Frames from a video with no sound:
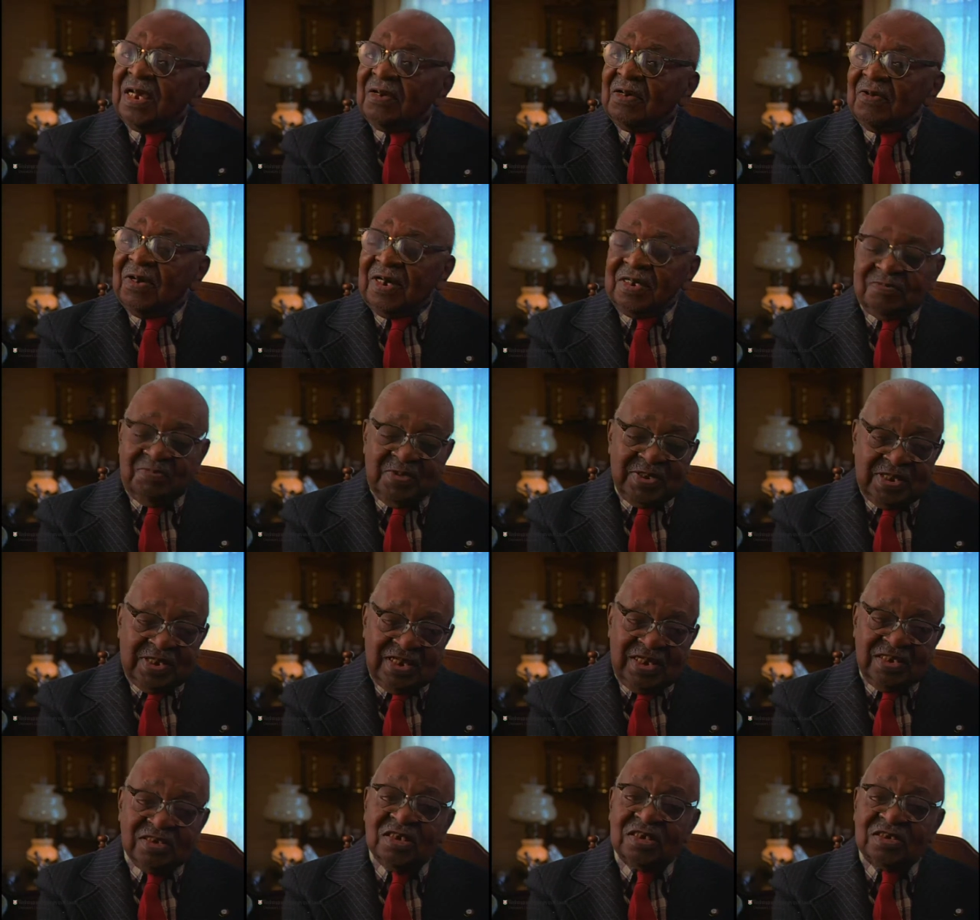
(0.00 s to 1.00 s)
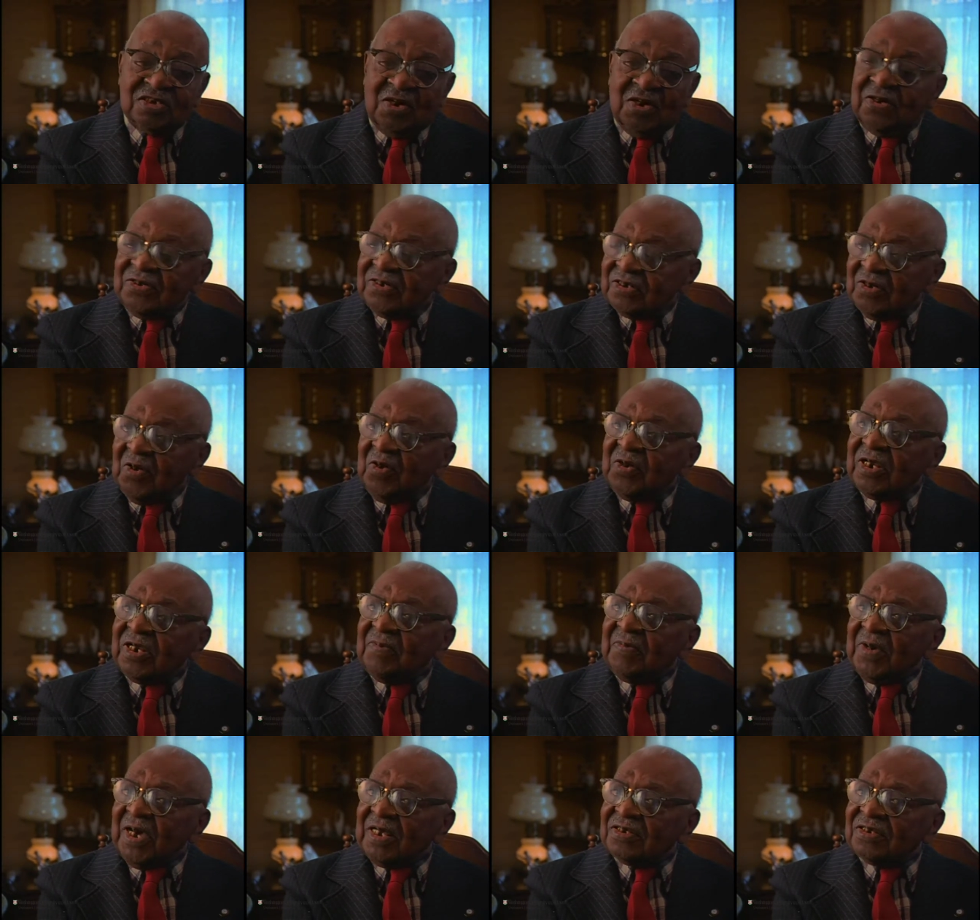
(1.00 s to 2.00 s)
Roger McKenzie started talking
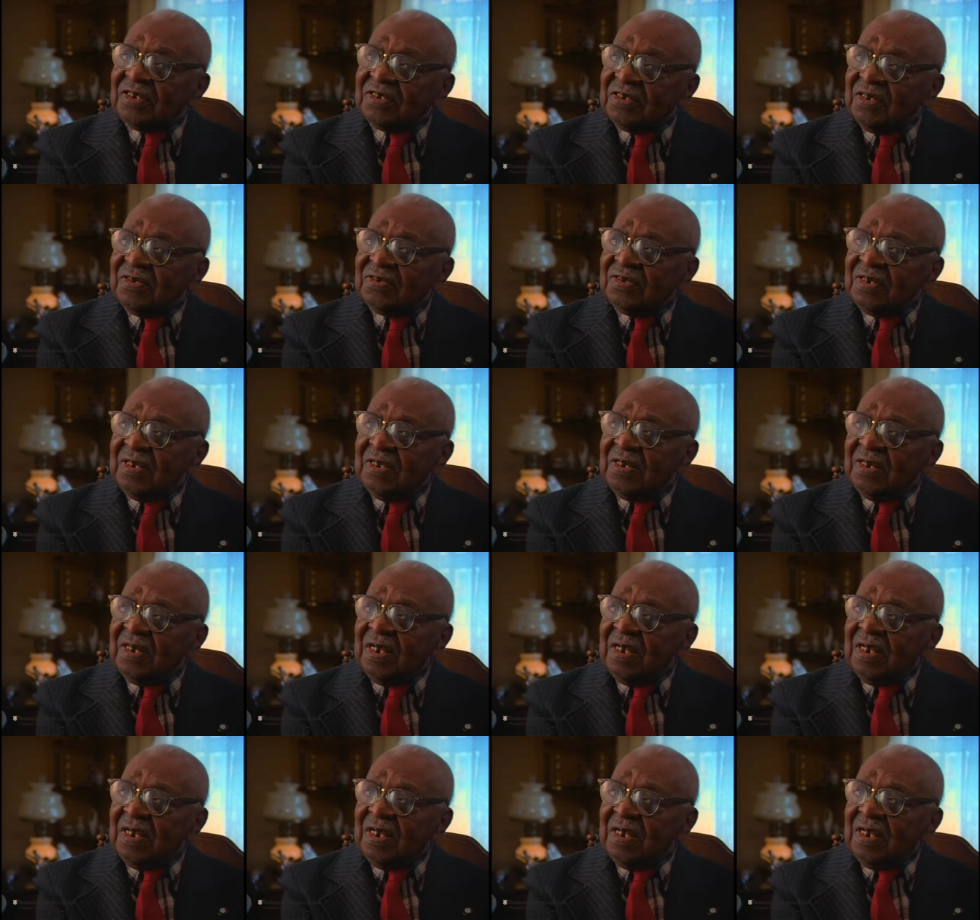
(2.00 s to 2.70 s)
about the union.